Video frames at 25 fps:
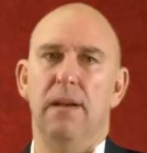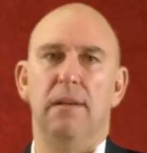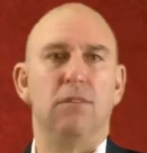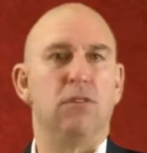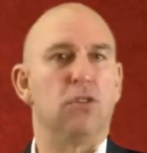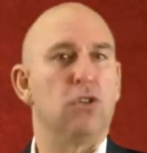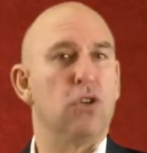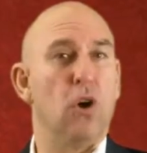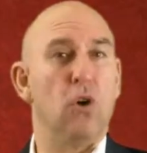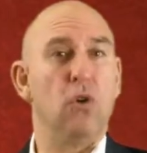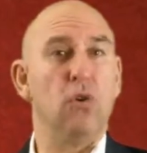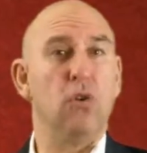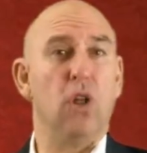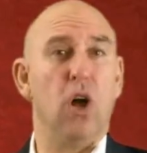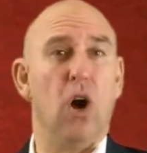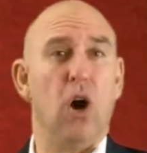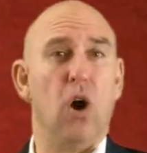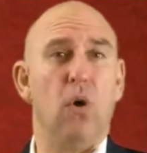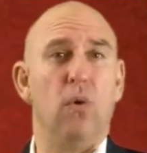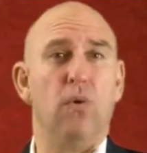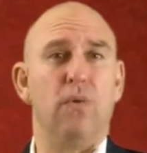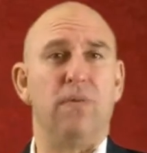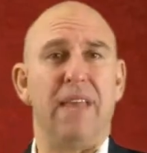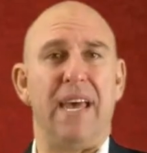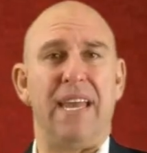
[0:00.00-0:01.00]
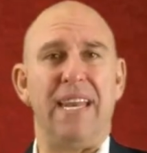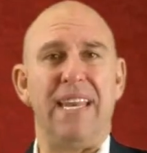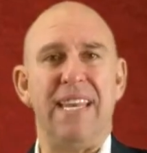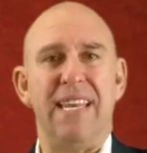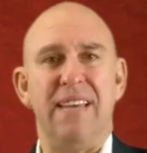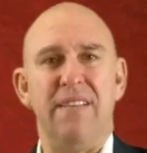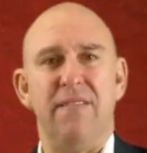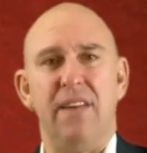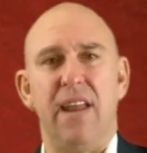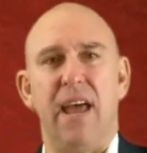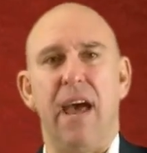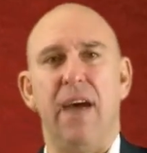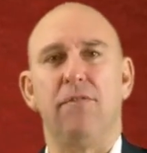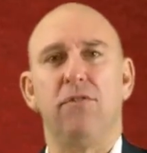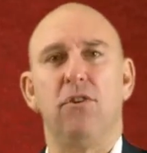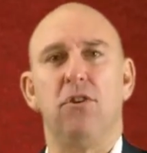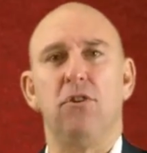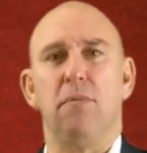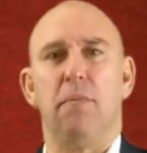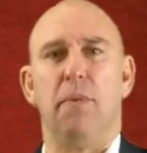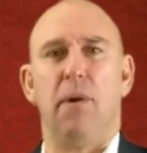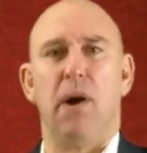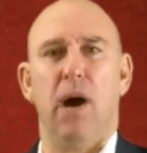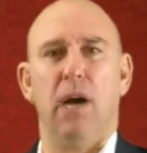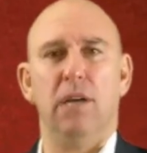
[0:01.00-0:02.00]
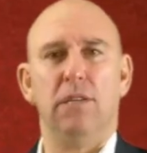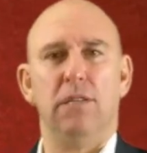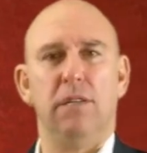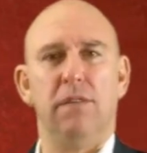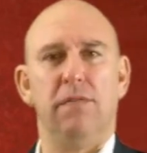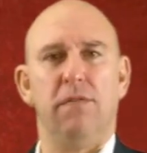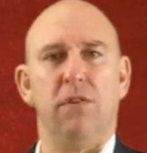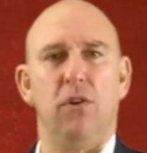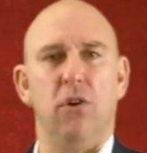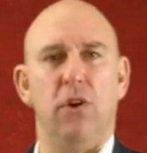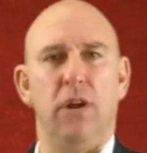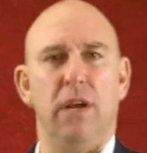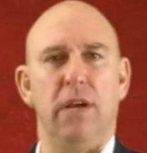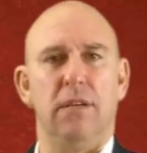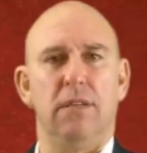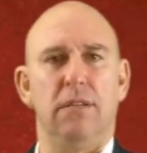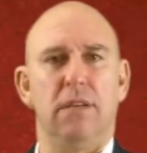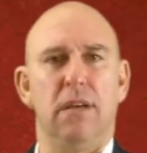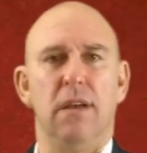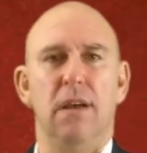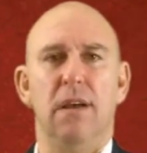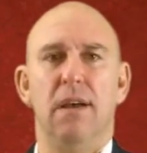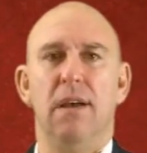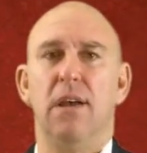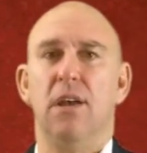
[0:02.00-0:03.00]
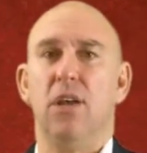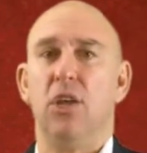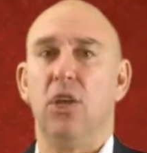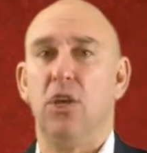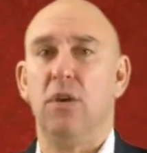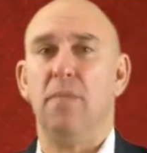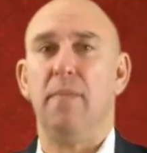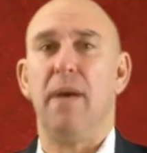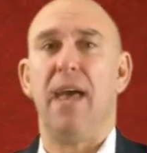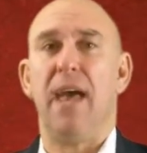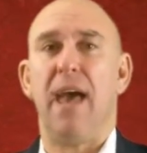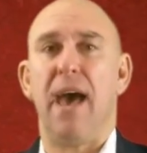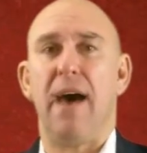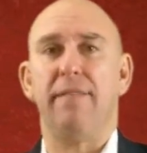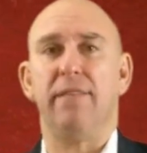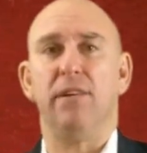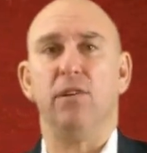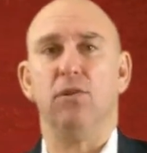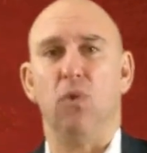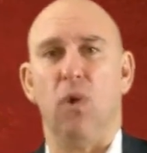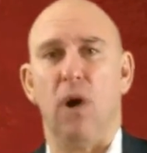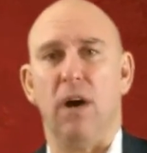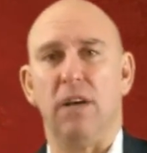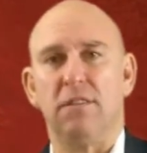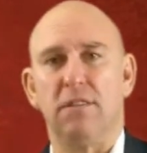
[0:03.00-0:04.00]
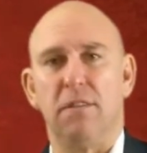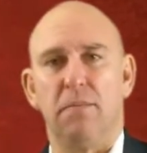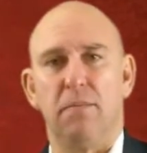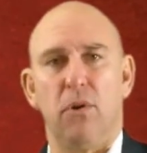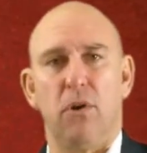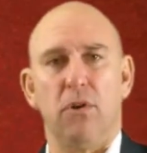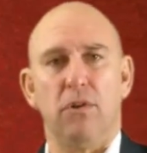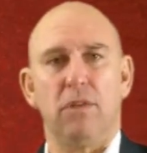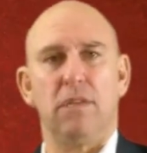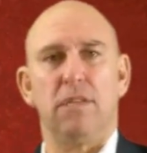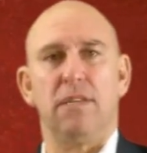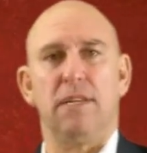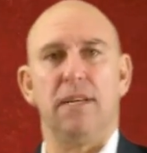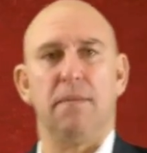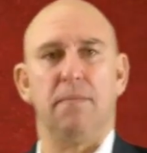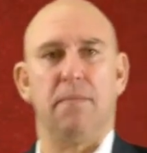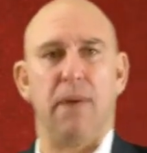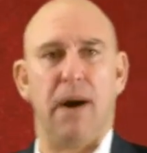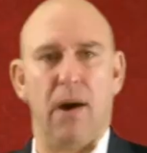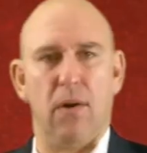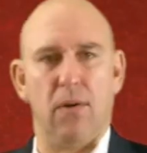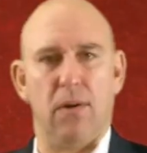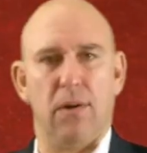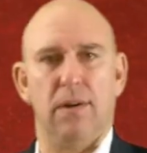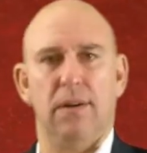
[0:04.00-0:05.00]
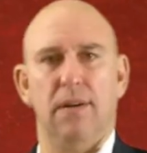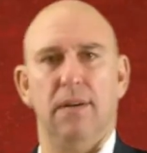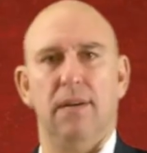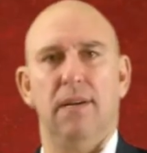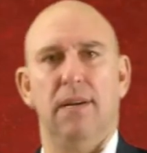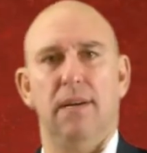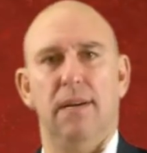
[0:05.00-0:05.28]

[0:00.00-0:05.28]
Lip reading: So low that even after your positive earnings, you may have a loss of purchasing power,